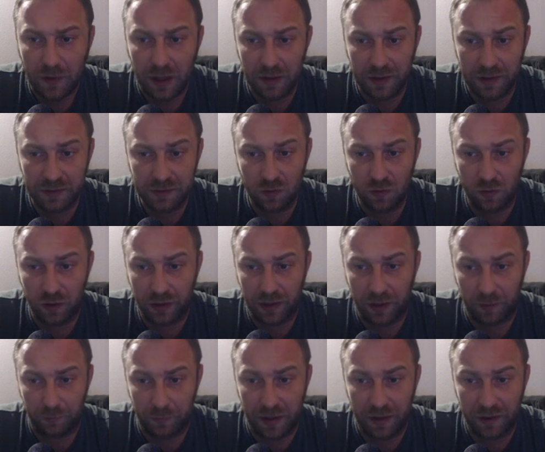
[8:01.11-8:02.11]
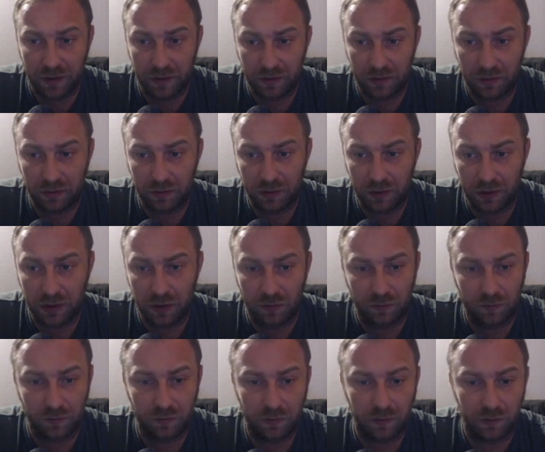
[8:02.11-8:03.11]
Let's go again back
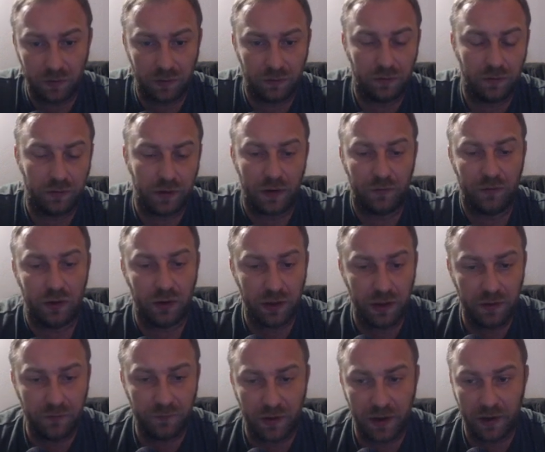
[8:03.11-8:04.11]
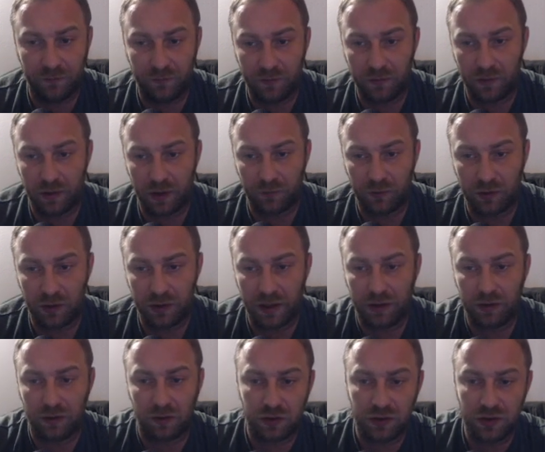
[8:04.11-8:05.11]
here. After e5, after
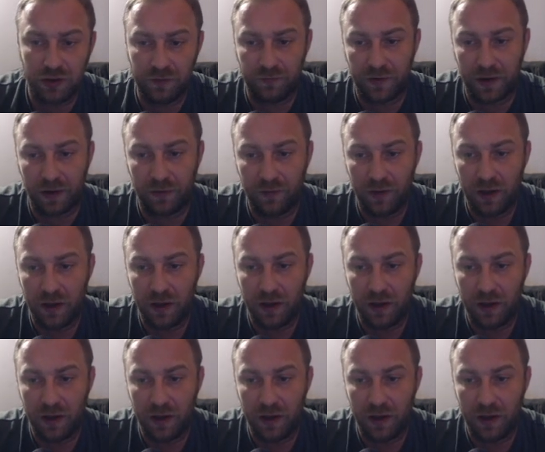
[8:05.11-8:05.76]
knight on g5,